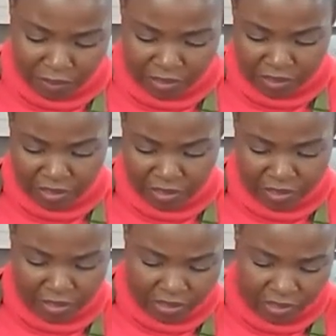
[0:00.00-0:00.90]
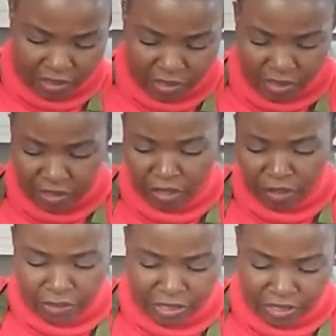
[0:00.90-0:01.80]
Just gonna
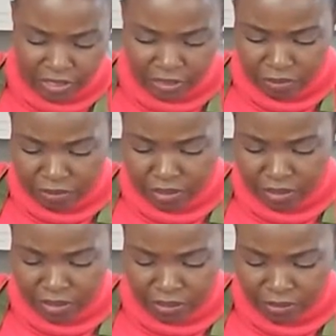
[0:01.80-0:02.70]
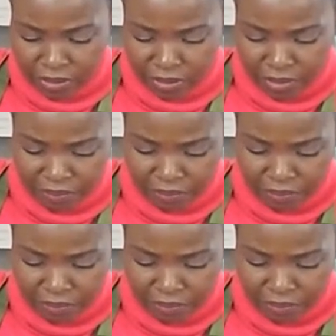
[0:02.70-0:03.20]
coat it.